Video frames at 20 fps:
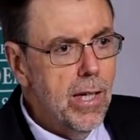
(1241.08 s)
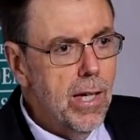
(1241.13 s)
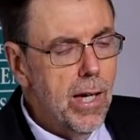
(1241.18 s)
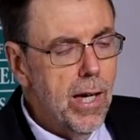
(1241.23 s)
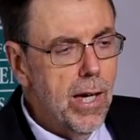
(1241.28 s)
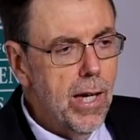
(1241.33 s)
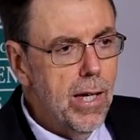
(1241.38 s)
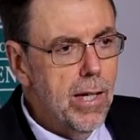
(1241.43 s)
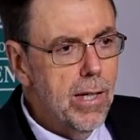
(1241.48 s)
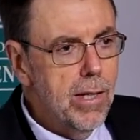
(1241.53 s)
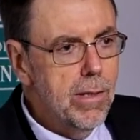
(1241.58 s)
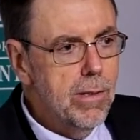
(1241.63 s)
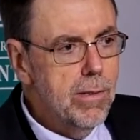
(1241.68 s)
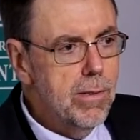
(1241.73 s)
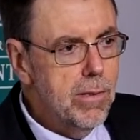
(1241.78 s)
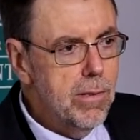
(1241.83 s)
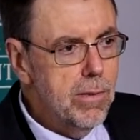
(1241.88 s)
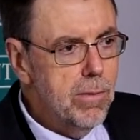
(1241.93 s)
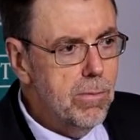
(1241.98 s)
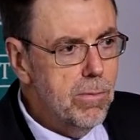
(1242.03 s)

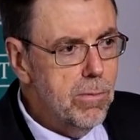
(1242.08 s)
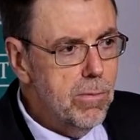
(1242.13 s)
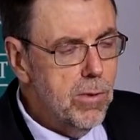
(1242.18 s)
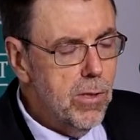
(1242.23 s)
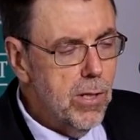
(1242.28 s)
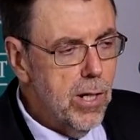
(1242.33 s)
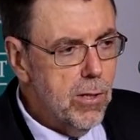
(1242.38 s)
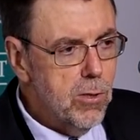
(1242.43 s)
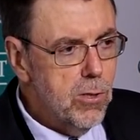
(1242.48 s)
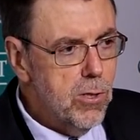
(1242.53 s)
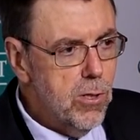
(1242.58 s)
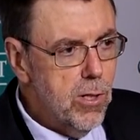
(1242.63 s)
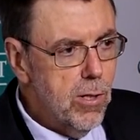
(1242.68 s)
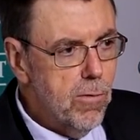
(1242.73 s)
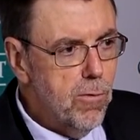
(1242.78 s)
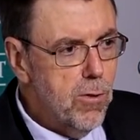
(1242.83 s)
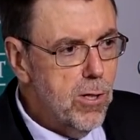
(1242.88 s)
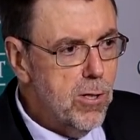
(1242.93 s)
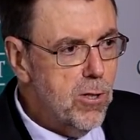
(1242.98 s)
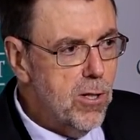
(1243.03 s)

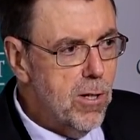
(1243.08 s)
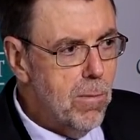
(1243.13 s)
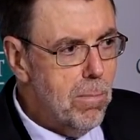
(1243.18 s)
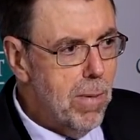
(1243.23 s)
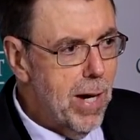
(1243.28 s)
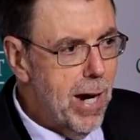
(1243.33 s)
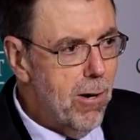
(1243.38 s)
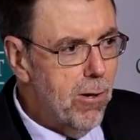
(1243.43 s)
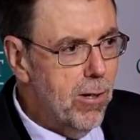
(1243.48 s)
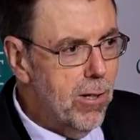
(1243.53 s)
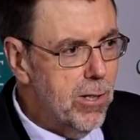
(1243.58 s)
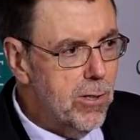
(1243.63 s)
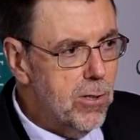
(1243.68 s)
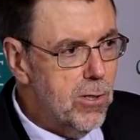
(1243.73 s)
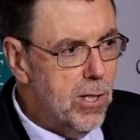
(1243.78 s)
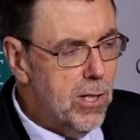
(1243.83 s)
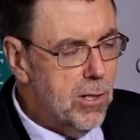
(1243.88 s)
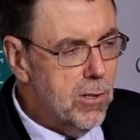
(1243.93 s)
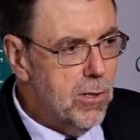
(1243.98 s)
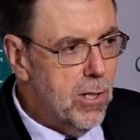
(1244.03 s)
fish in a barrel.
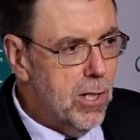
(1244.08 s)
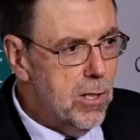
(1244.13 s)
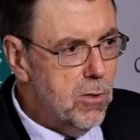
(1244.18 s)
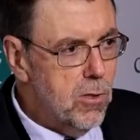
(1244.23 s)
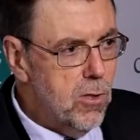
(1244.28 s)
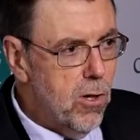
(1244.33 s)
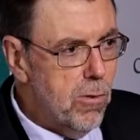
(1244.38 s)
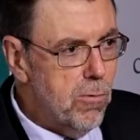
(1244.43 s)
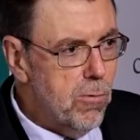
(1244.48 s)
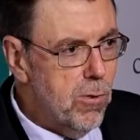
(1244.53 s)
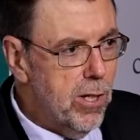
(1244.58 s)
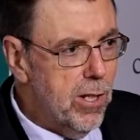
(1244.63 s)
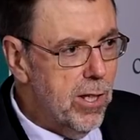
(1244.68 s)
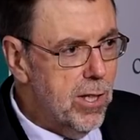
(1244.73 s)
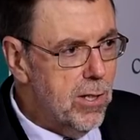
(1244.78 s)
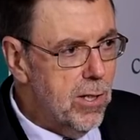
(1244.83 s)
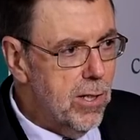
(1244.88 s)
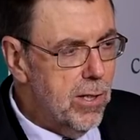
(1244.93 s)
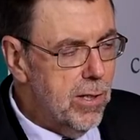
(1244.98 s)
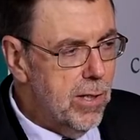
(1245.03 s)
It's not
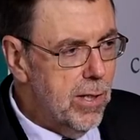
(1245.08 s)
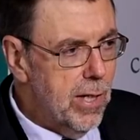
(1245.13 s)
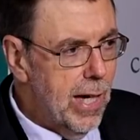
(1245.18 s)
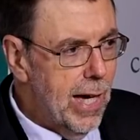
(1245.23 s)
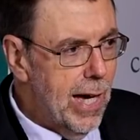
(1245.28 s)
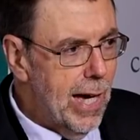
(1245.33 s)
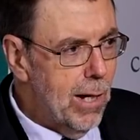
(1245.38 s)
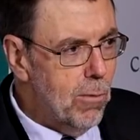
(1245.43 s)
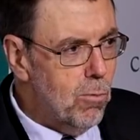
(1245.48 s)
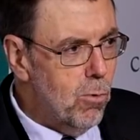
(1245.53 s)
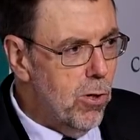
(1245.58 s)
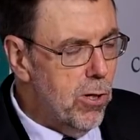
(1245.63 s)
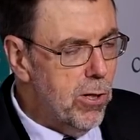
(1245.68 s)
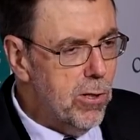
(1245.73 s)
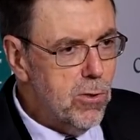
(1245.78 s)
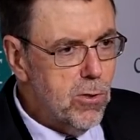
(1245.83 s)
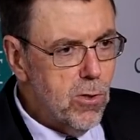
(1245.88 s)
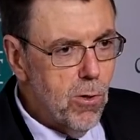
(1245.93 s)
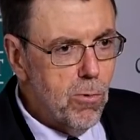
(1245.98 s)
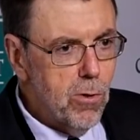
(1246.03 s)
really hard work.
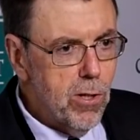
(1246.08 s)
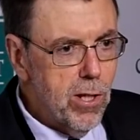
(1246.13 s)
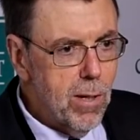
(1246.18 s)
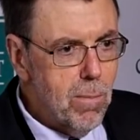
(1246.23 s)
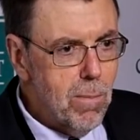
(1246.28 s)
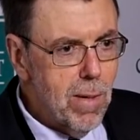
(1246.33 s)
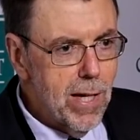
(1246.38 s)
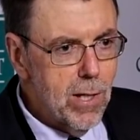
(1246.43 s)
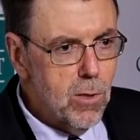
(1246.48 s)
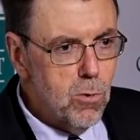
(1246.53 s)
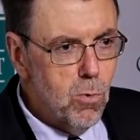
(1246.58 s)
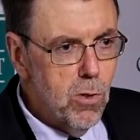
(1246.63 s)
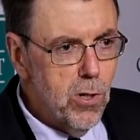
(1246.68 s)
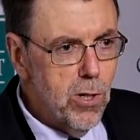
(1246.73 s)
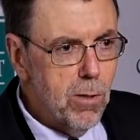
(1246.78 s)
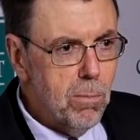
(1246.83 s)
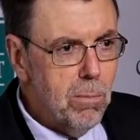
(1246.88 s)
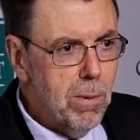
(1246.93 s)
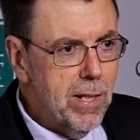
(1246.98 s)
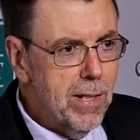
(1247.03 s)
It's not really a man's
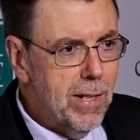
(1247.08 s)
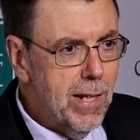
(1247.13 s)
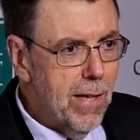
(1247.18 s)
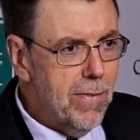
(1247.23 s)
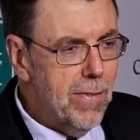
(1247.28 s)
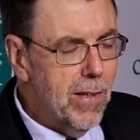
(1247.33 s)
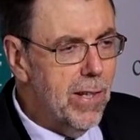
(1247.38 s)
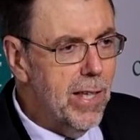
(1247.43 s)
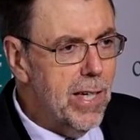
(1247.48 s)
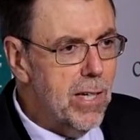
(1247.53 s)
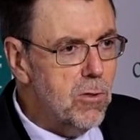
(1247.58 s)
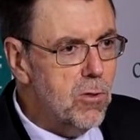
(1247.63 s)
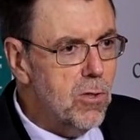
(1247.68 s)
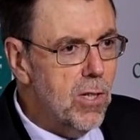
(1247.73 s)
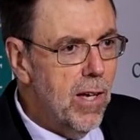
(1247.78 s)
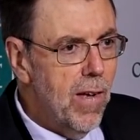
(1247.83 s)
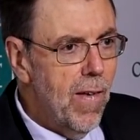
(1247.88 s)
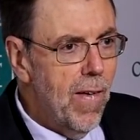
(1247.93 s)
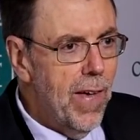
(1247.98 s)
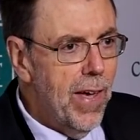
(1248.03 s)
work. But nonetheless,
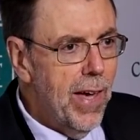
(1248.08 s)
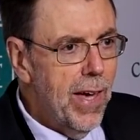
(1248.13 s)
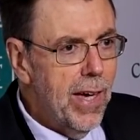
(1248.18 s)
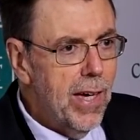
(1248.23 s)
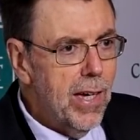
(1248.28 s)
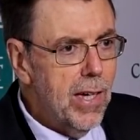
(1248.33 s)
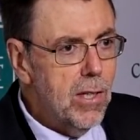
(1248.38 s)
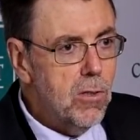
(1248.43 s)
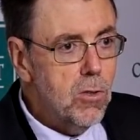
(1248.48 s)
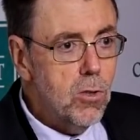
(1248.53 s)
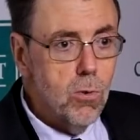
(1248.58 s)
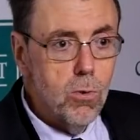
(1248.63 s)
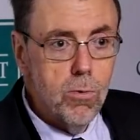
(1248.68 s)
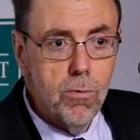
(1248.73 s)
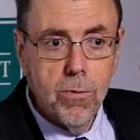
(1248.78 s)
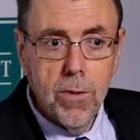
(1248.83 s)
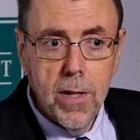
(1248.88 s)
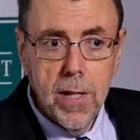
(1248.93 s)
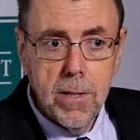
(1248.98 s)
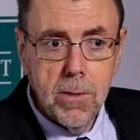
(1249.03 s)
it's good
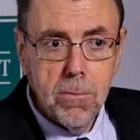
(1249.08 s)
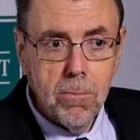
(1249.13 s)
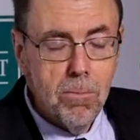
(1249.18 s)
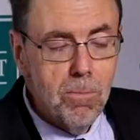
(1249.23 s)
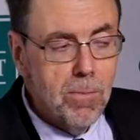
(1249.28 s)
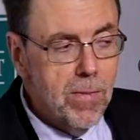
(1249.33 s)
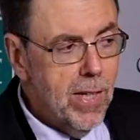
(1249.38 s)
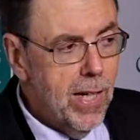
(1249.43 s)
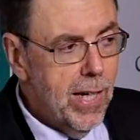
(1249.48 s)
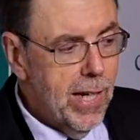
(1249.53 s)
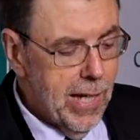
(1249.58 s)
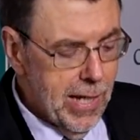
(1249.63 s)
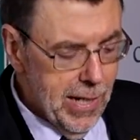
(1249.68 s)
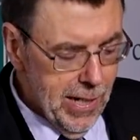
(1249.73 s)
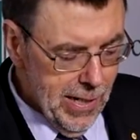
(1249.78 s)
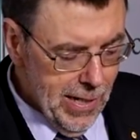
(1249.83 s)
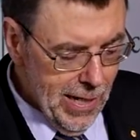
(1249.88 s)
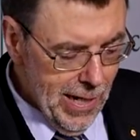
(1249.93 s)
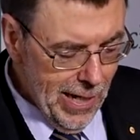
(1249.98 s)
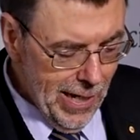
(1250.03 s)
fun.
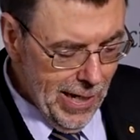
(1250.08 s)
And